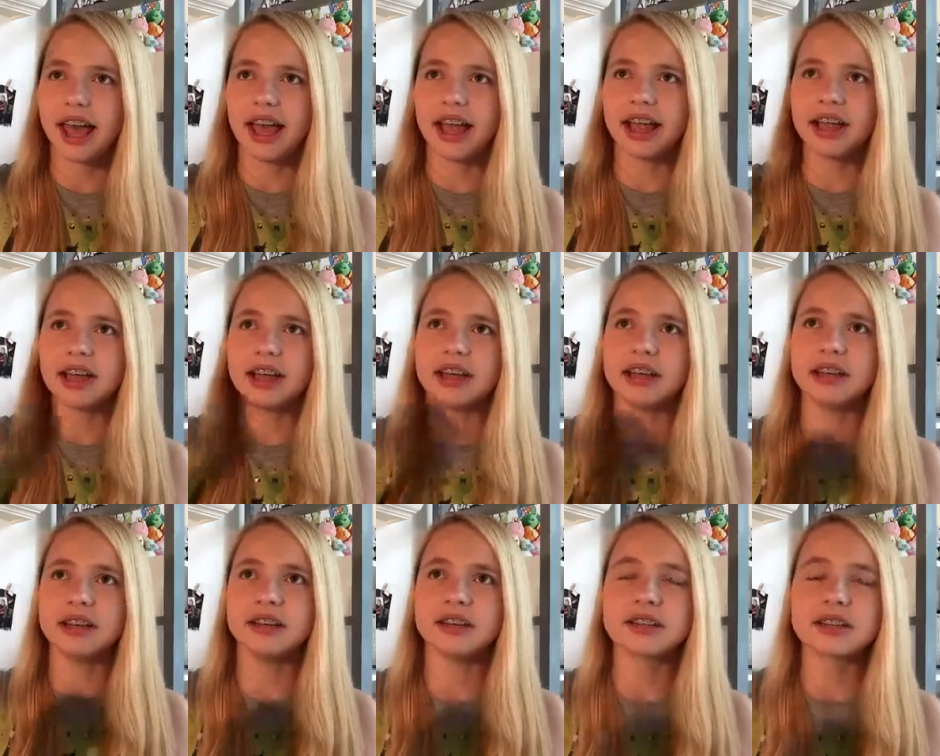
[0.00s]

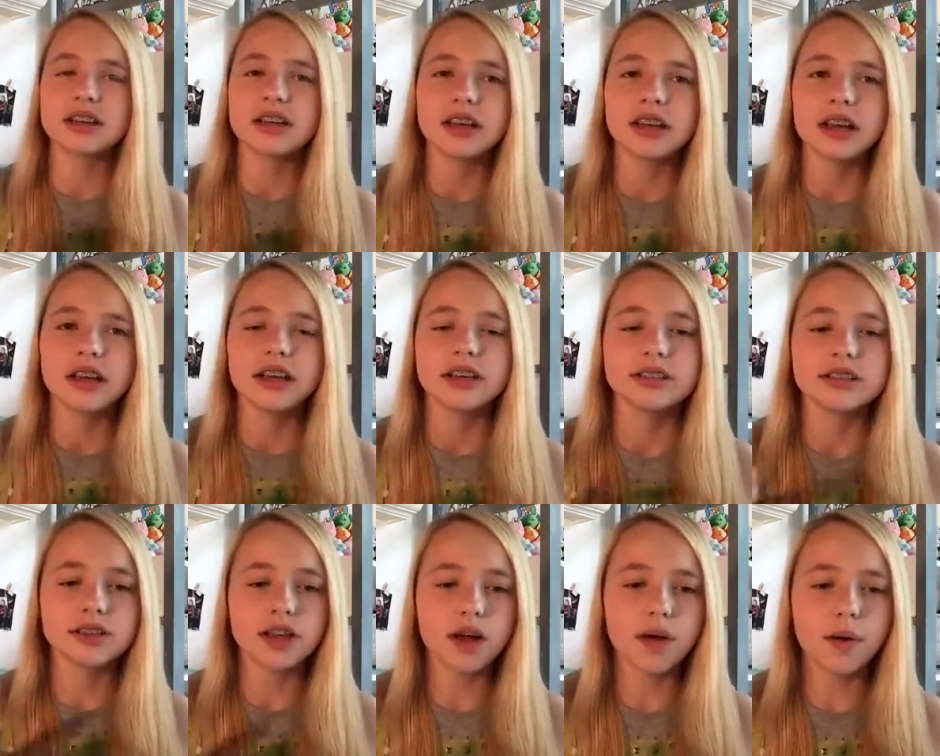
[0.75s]
and
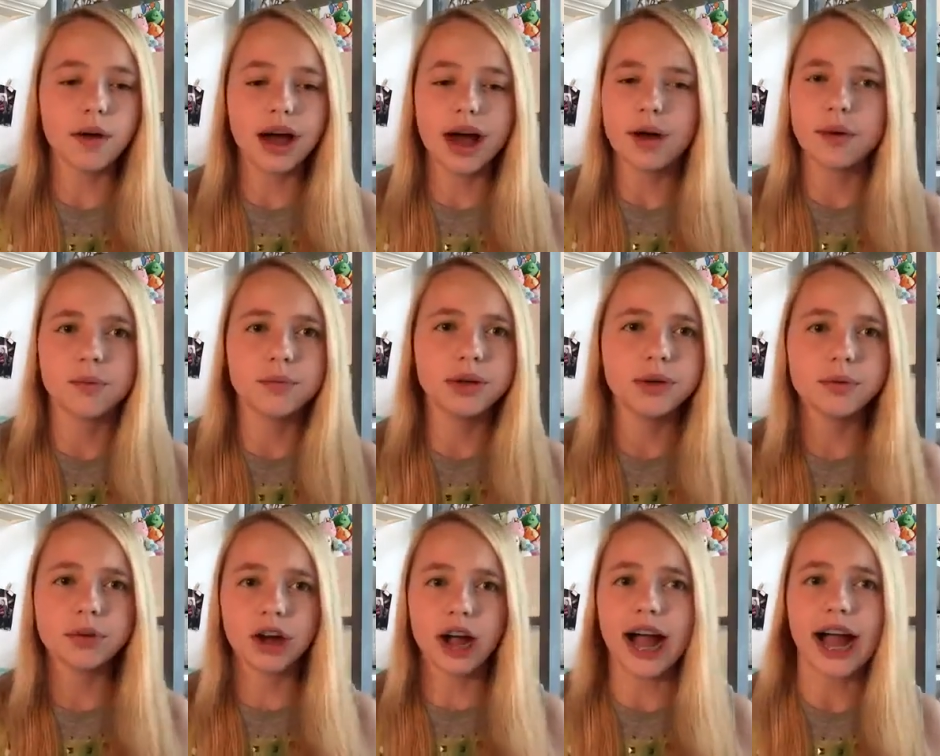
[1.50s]
so
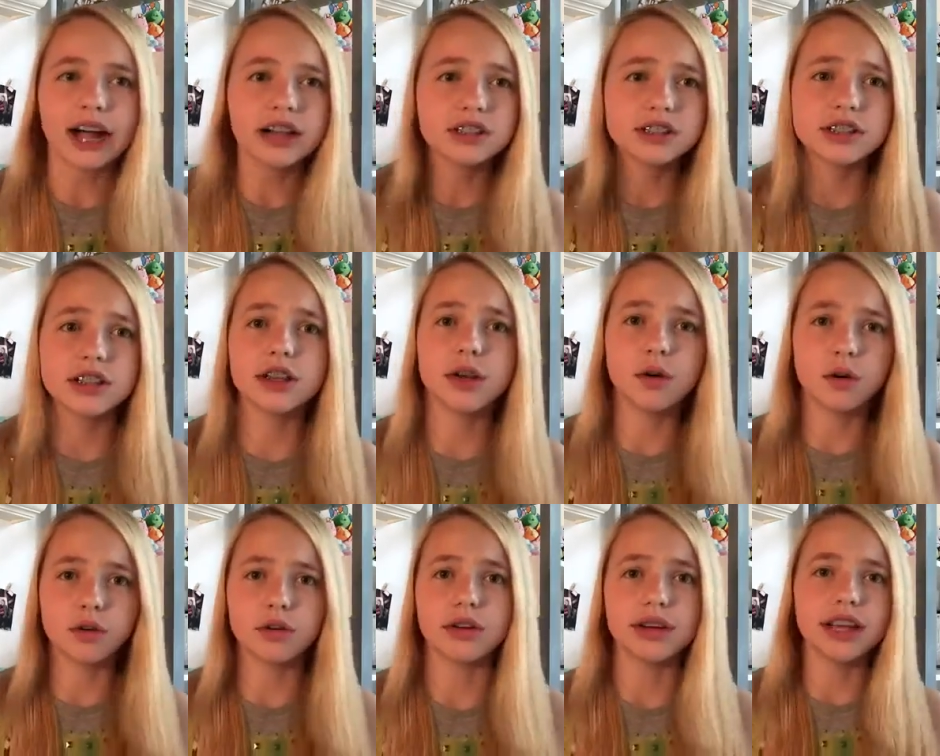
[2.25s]
we were actually
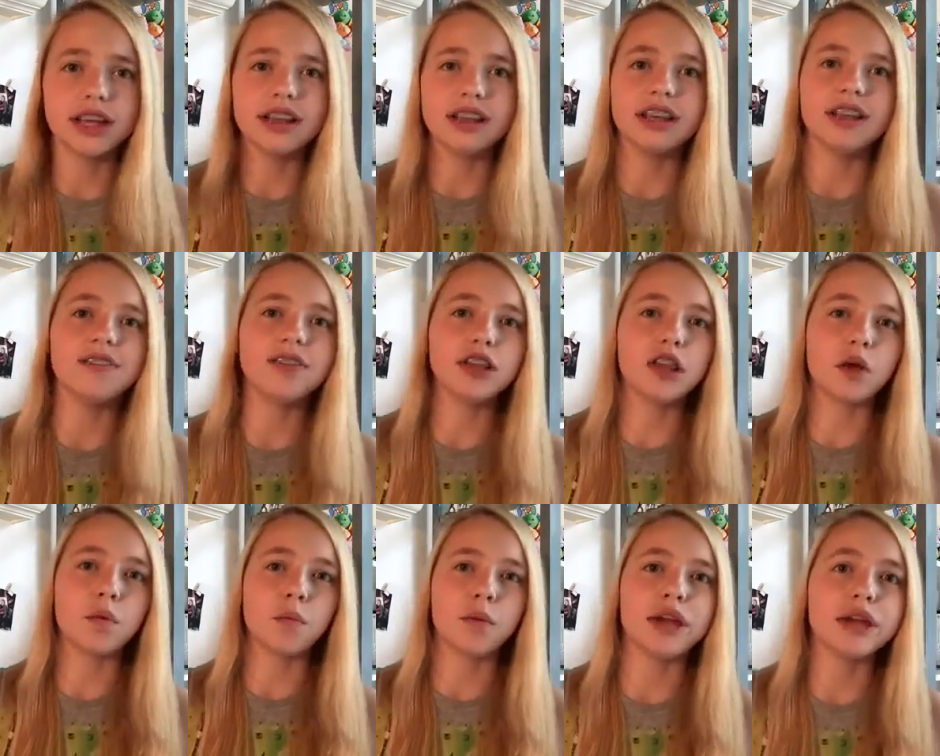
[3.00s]
already
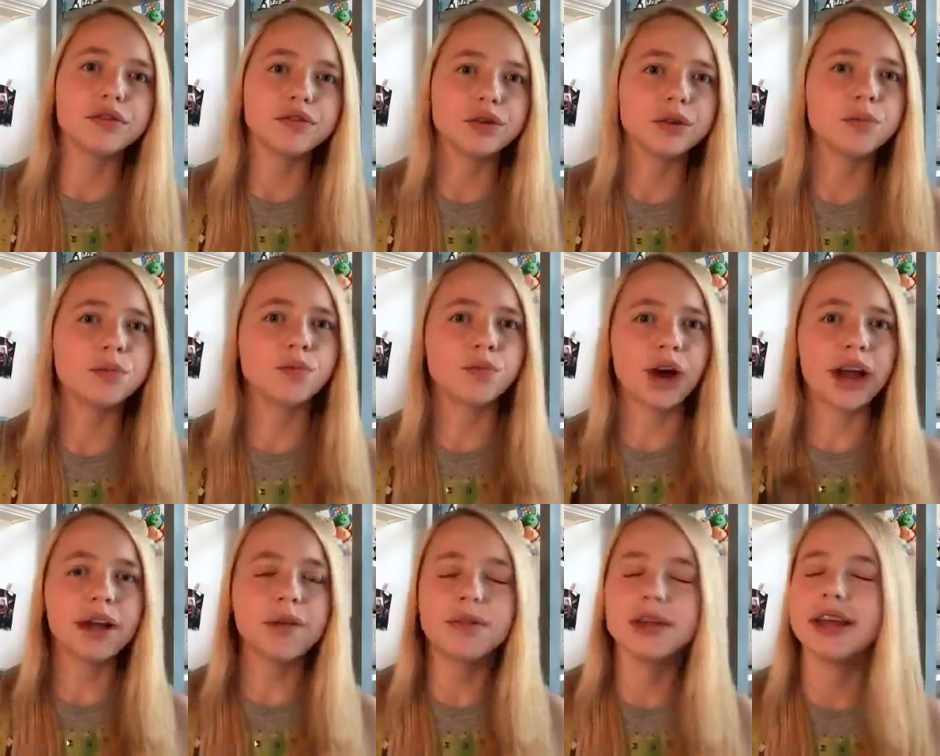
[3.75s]
leaving the weight room
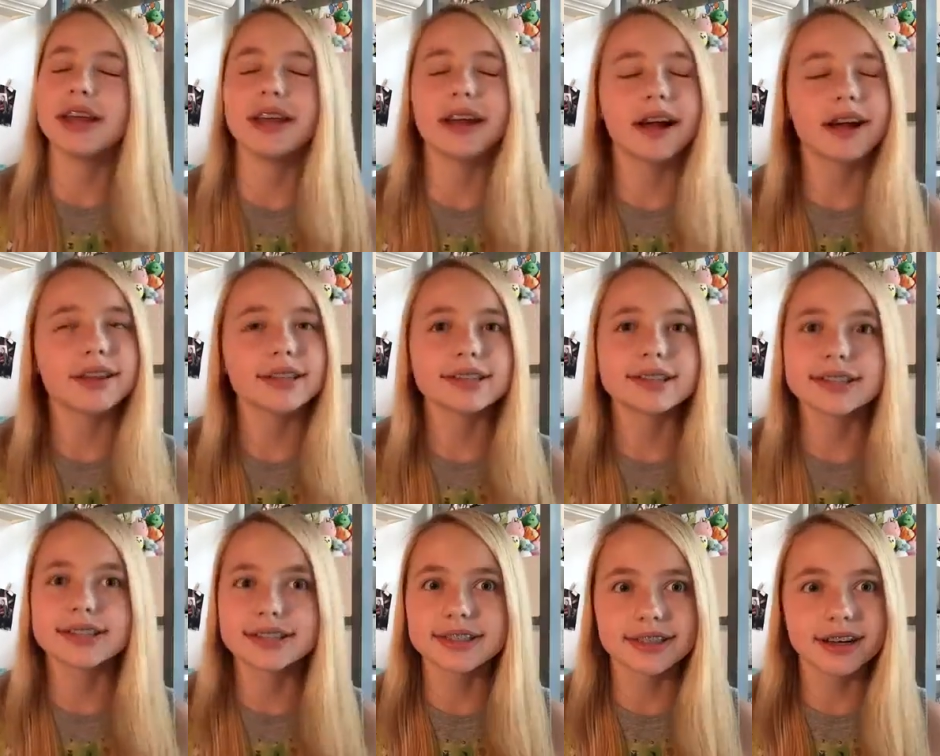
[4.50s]
right when it got
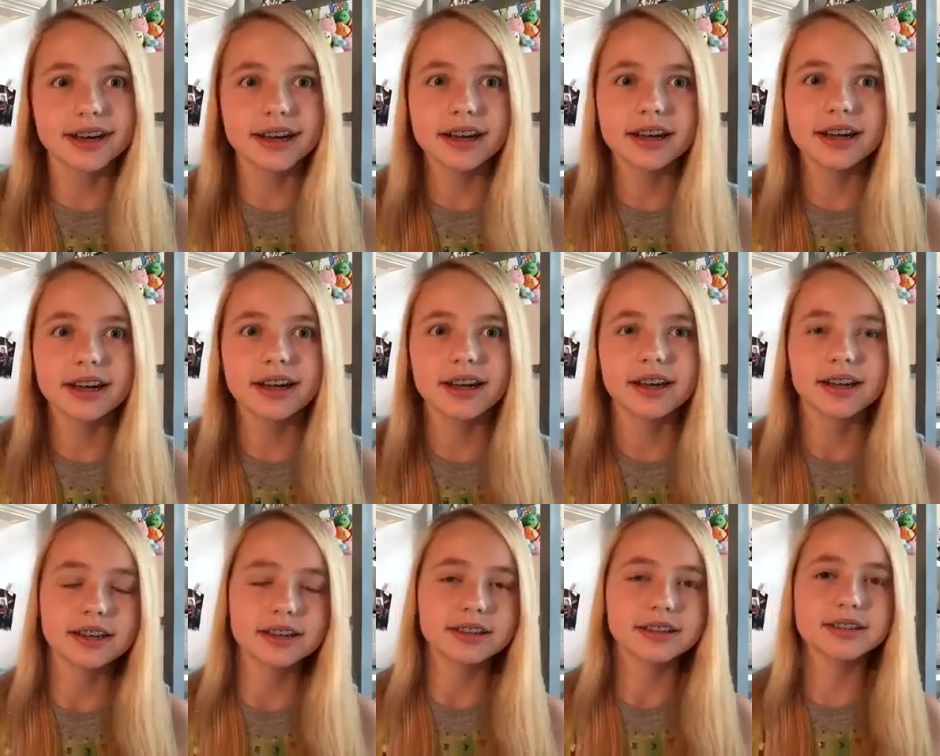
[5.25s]
stuck.
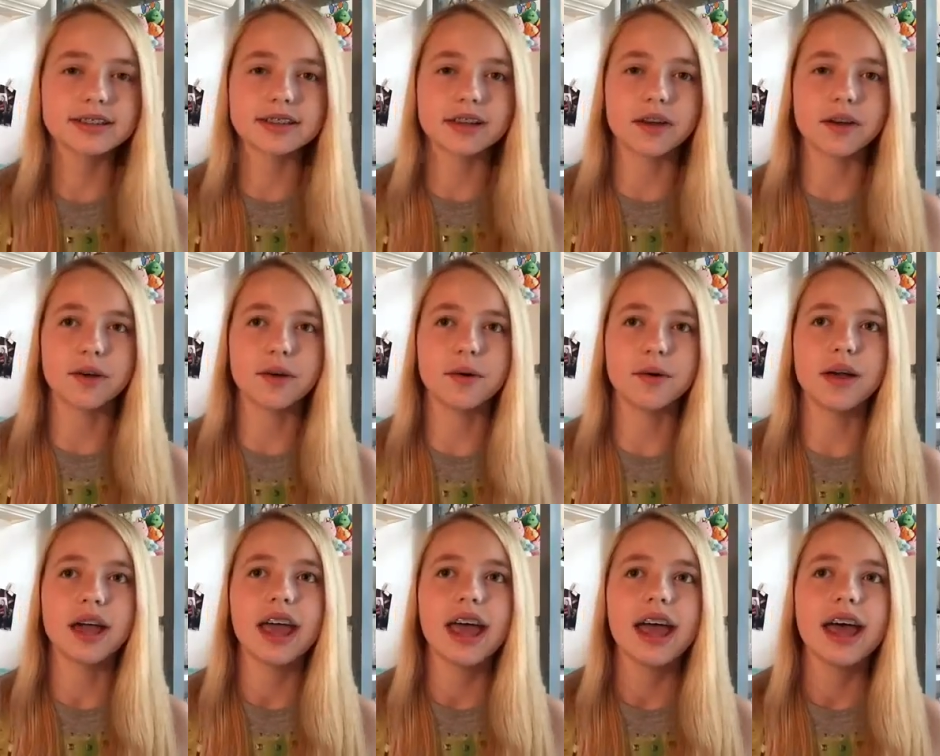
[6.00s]

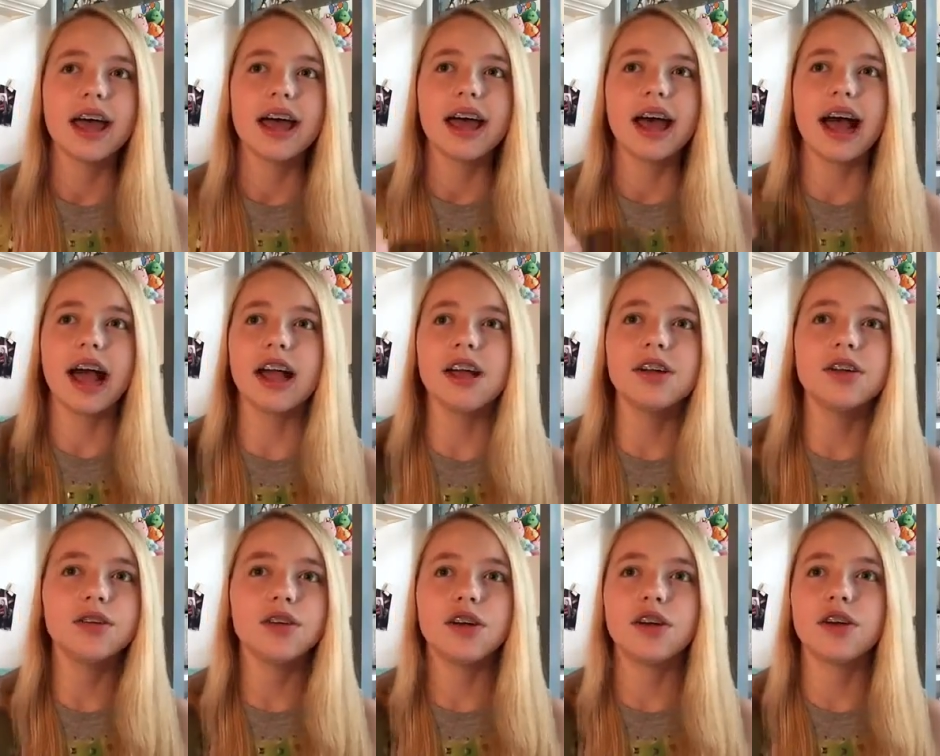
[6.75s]
So I
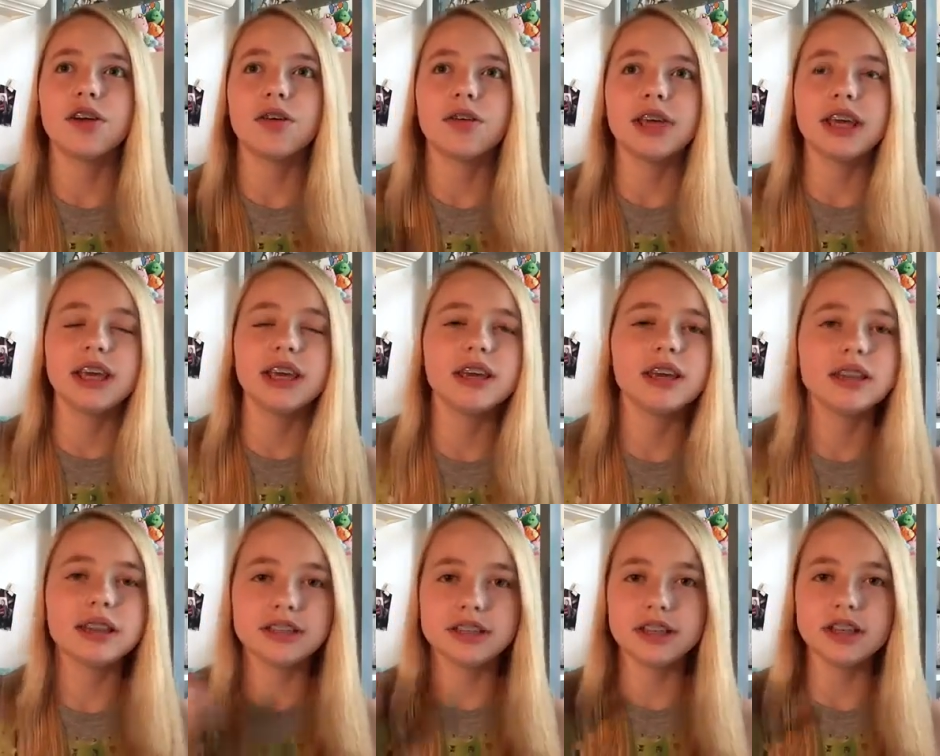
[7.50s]
don't know,
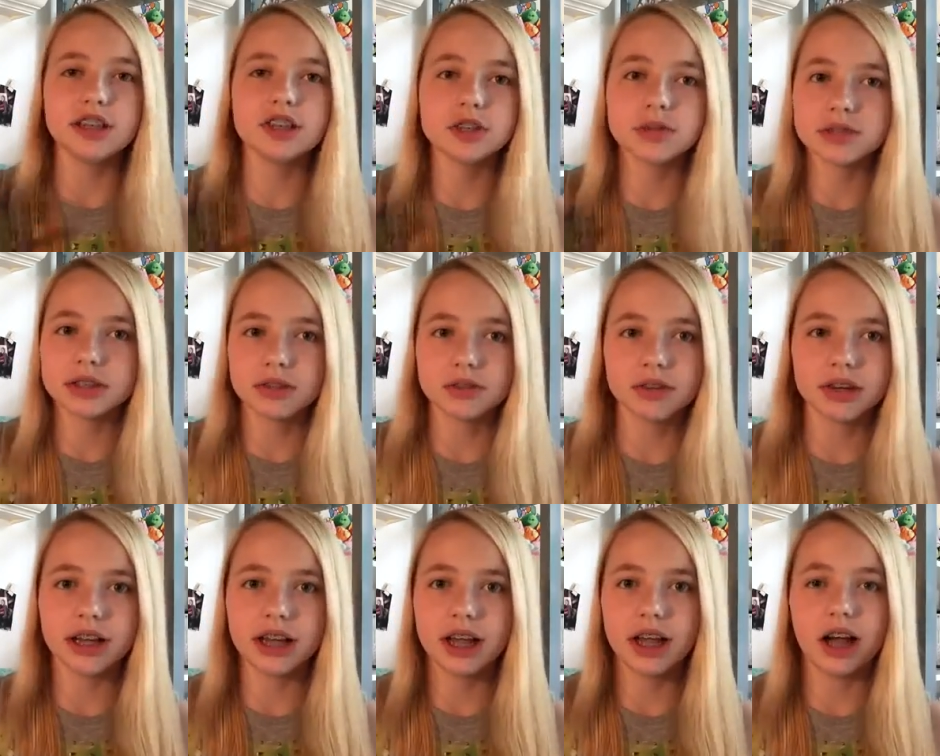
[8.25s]
he the teacher was
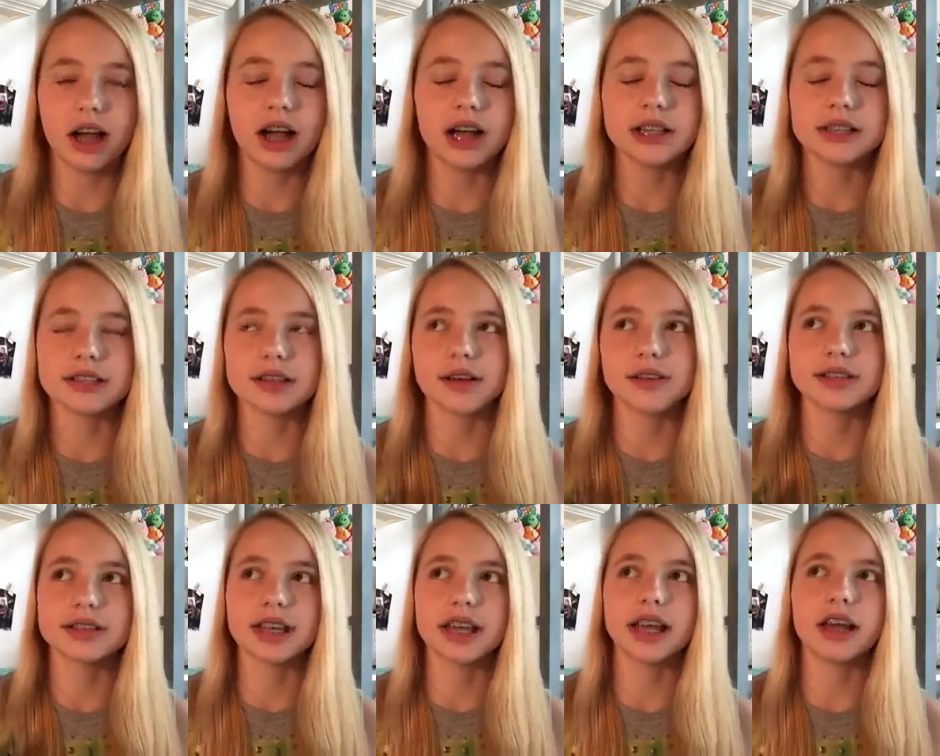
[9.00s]
already gone, so
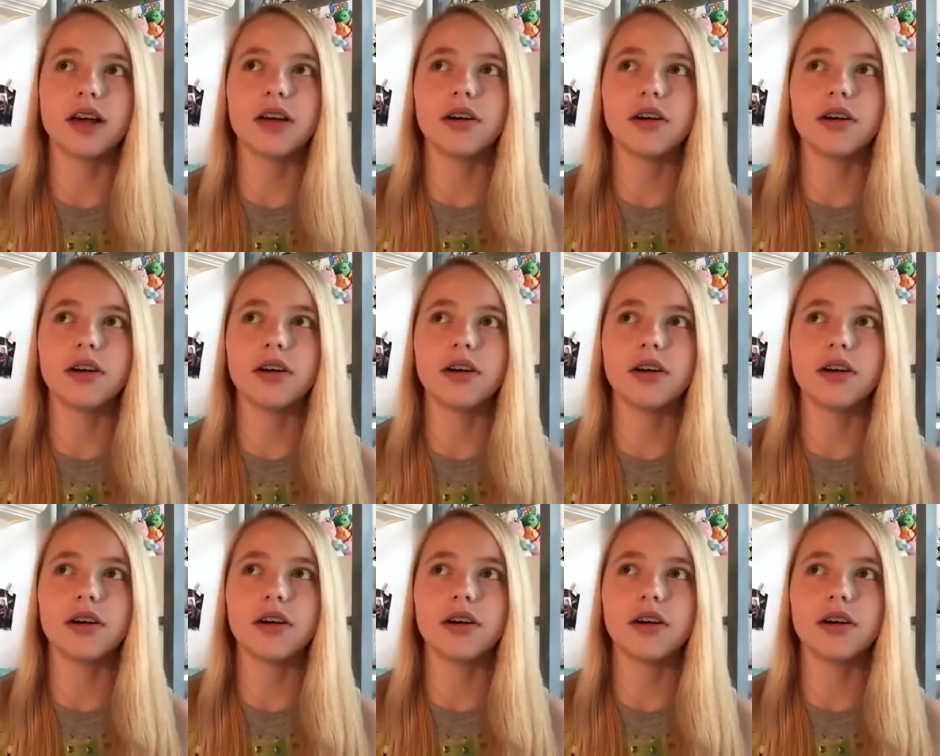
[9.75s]
I was like,